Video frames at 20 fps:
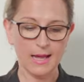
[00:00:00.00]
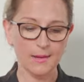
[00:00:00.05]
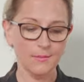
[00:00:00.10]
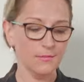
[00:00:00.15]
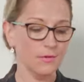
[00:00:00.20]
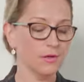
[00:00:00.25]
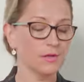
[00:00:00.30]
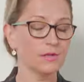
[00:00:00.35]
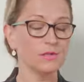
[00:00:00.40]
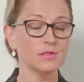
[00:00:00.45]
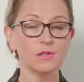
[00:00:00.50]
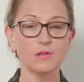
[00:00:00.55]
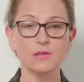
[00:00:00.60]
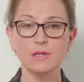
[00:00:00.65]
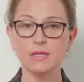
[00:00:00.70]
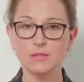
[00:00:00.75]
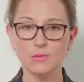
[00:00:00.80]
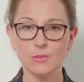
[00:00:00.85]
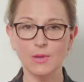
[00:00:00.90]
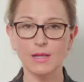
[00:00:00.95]
You can do
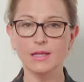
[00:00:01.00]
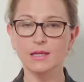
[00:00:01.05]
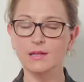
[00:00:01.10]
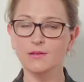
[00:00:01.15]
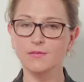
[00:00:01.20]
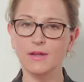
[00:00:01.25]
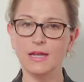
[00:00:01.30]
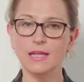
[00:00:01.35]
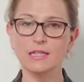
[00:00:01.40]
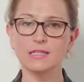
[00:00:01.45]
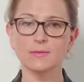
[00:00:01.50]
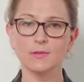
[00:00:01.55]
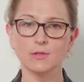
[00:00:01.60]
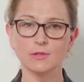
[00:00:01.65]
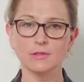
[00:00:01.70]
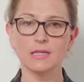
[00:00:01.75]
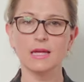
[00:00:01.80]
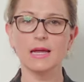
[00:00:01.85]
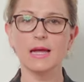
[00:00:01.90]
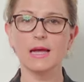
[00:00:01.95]
these well in advance
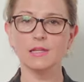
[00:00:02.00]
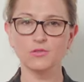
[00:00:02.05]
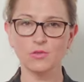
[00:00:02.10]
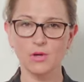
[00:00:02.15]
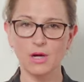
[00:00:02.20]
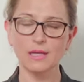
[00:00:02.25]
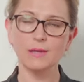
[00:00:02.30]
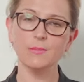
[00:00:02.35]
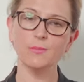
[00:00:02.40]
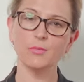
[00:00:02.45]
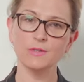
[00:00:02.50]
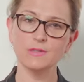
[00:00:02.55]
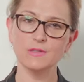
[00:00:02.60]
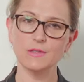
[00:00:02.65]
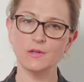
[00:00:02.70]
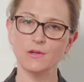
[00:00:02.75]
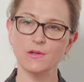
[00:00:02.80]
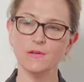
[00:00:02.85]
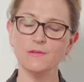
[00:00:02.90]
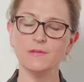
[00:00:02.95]
because they are dried and
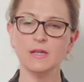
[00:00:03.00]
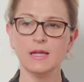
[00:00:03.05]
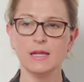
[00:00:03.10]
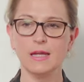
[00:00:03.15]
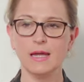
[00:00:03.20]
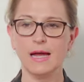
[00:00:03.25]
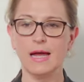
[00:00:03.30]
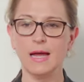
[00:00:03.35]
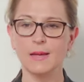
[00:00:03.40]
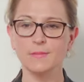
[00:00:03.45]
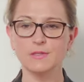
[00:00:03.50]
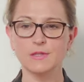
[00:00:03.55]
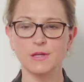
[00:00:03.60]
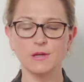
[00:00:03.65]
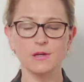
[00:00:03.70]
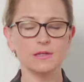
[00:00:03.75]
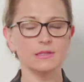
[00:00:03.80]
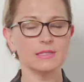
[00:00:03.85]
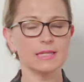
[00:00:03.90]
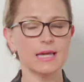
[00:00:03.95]
preserved, so you
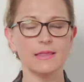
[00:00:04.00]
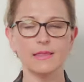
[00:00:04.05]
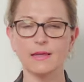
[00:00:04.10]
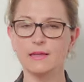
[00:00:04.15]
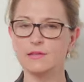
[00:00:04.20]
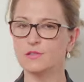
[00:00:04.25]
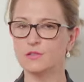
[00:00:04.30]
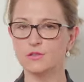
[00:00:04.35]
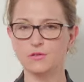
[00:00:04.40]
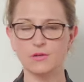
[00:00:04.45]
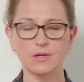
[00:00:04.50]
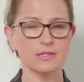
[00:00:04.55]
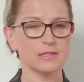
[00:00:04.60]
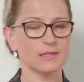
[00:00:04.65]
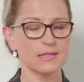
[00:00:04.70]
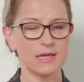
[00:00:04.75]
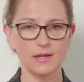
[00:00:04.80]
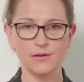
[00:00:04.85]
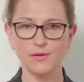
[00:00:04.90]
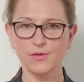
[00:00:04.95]
can take that stress
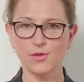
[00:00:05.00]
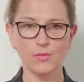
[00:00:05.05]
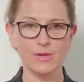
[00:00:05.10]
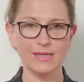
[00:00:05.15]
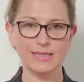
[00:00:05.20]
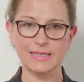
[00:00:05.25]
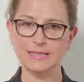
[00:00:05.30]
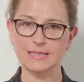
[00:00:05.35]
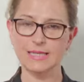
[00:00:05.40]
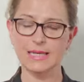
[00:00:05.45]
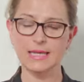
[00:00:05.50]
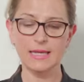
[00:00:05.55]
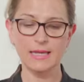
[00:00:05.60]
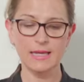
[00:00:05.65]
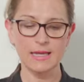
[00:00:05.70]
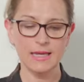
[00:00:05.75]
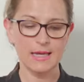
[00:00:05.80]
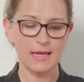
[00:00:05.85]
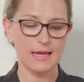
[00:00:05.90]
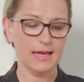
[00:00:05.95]
out of your wedding day
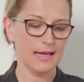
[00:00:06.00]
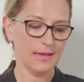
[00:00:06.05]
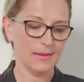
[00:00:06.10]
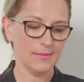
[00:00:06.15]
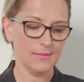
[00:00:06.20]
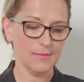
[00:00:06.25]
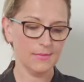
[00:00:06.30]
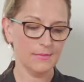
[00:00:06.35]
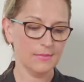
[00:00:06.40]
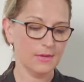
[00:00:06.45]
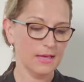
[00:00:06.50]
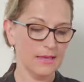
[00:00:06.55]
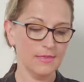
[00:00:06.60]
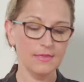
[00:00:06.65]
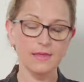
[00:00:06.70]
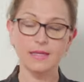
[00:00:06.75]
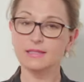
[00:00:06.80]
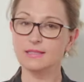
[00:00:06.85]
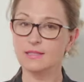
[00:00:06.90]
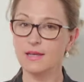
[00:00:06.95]
and
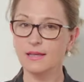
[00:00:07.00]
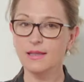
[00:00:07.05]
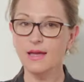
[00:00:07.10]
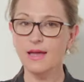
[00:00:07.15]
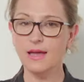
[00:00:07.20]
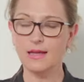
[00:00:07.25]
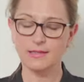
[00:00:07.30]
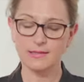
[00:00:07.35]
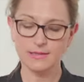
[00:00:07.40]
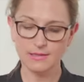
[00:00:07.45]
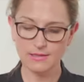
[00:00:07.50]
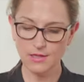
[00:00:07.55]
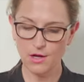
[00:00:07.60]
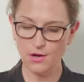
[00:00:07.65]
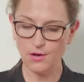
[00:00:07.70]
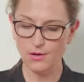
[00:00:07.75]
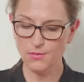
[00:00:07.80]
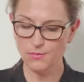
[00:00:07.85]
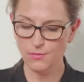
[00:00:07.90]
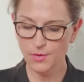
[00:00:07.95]
things like that.
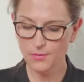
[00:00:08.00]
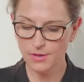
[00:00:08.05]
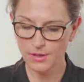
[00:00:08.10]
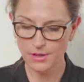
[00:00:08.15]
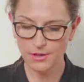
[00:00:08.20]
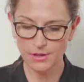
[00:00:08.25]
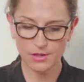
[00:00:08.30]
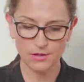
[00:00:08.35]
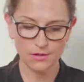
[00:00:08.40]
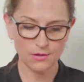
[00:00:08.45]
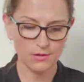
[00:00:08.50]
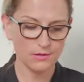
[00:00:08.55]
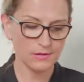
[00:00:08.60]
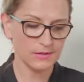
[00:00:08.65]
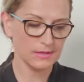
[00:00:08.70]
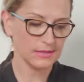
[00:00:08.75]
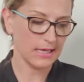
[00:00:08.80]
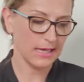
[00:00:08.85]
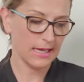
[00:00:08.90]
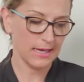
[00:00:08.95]
So what we're going to
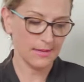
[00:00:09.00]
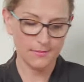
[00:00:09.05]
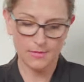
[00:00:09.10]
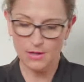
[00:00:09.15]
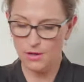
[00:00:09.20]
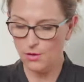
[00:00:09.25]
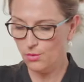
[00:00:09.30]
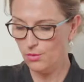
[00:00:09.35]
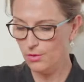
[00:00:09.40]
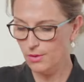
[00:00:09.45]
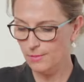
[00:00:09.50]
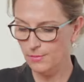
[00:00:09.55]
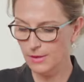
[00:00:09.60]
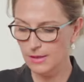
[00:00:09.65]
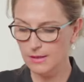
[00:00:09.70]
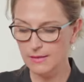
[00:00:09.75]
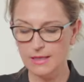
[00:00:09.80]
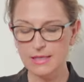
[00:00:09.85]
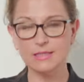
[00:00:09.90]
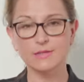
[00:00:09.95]
use are all
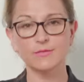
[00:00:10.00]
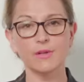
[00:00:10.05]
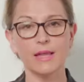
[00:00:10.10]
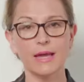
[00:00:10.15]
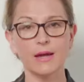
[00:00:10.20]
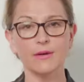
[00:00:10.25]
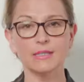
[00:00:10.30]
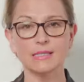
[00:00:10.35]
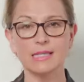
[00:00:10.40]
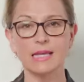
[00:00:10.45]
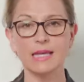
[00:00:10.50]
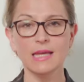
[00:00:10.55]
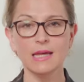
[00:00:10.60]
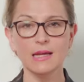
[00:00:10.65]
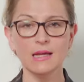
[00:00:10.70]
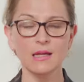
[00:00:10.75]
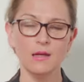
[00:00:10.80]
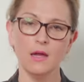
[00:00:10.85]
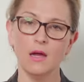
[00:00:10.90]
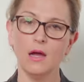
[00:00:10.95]
these flowers here.
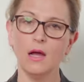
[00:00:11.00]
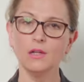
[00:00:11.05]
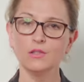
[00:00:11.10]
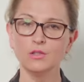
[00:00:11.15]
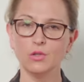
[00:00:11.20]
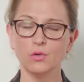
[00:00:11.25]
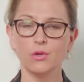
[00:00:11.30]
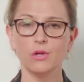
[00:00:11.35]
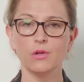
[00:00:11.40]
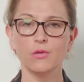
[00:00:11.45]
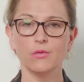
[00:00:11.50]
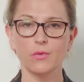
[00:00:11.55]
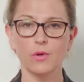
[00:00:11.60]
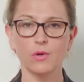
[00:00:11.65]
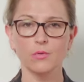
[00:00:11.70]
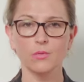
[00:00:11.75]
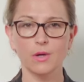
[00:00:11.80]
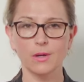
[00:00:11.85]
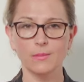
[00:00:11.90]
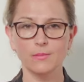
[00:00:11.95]
I'll talk you through
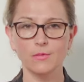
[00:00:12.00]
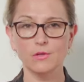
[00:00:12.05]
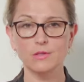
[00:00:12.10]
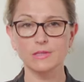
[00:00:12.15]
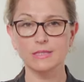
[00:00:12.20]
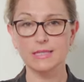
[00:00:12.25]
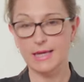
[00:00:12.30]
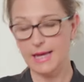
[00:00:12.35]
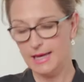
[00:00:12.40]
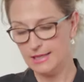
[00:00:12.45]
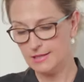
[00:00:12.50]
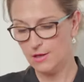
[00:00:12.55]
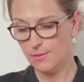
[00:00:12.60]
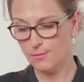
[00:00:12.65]
what I'm using as I'm